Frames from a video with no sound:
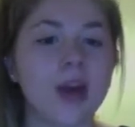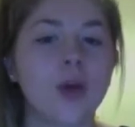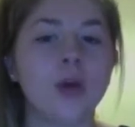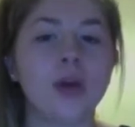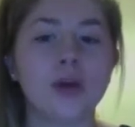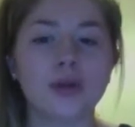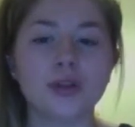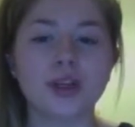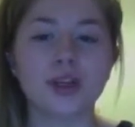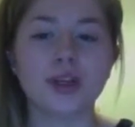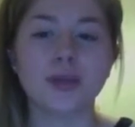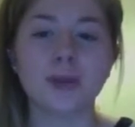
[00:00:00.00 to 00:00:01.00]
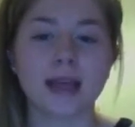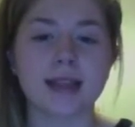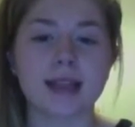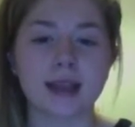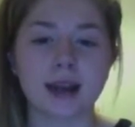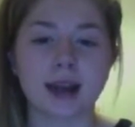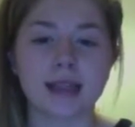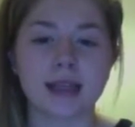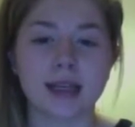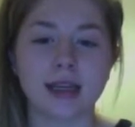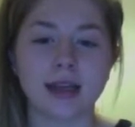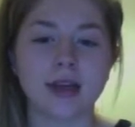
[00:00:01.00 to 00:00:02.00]
We also used basic
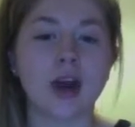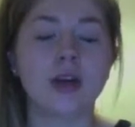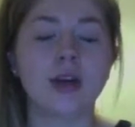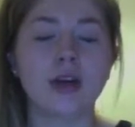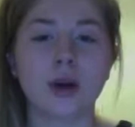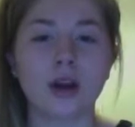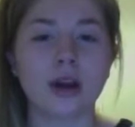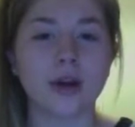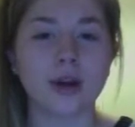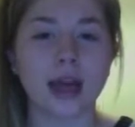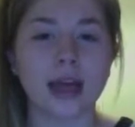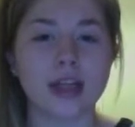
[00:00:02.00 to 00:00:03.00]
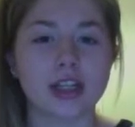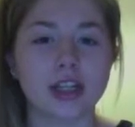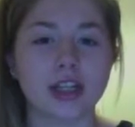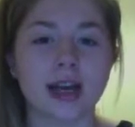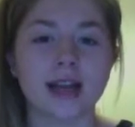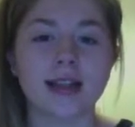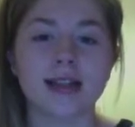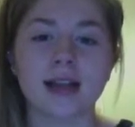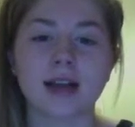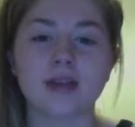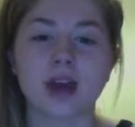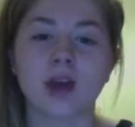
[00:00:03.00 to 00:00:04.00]
lighting, only one location, and a
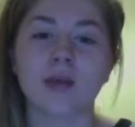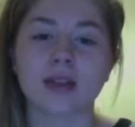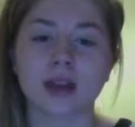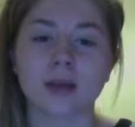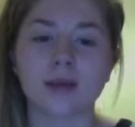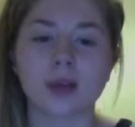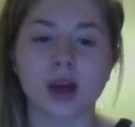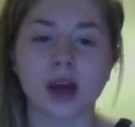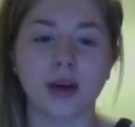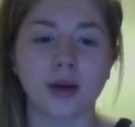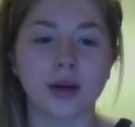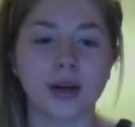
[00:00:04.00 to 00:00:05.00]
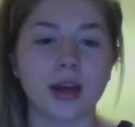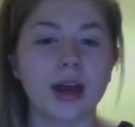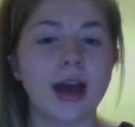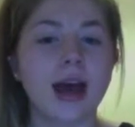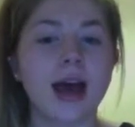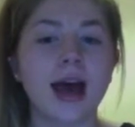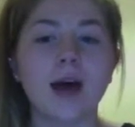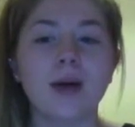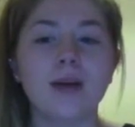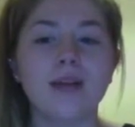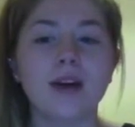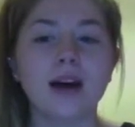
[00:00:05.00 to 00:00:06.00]
soundtrack with some dialogue.
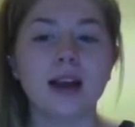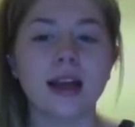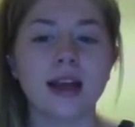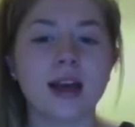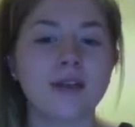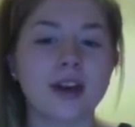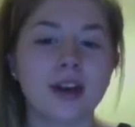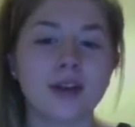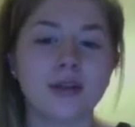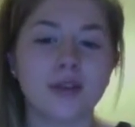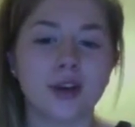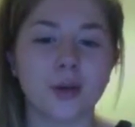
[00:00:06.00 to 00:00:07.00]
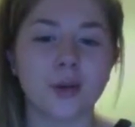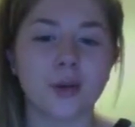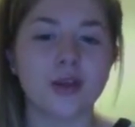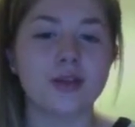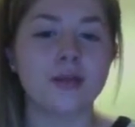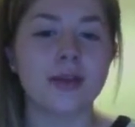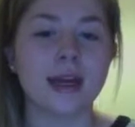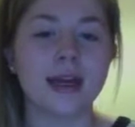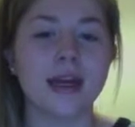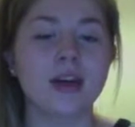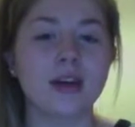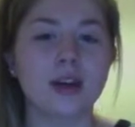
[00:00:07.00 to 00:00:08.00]
However, in our final film, we used
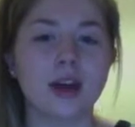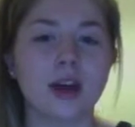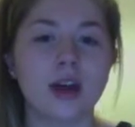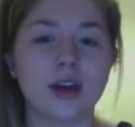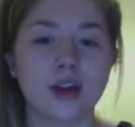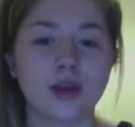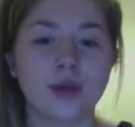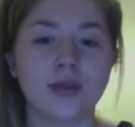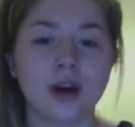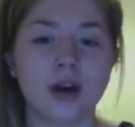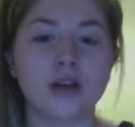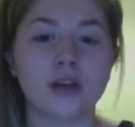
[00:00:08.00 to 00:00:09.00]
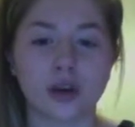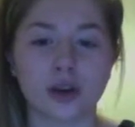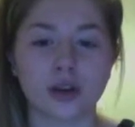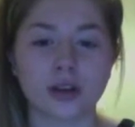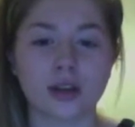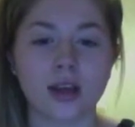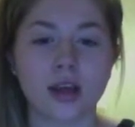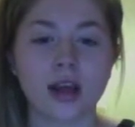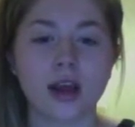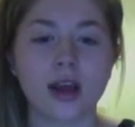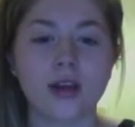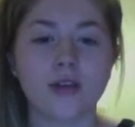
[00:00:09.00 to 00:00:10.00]
many new advanced shots,
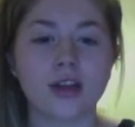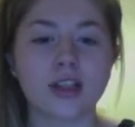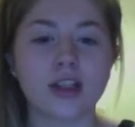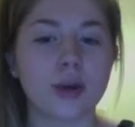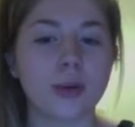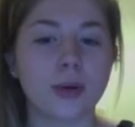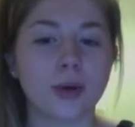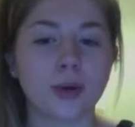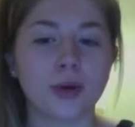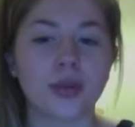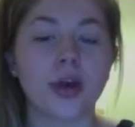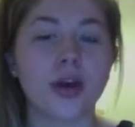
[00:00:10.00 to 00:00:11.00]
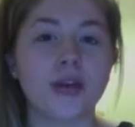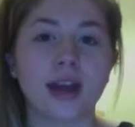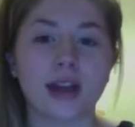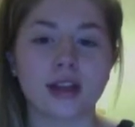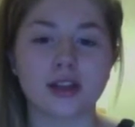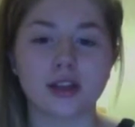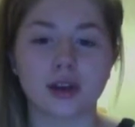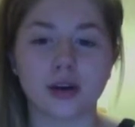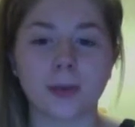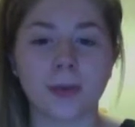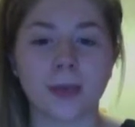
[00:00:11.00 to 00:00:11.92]
for example, the overhead shot.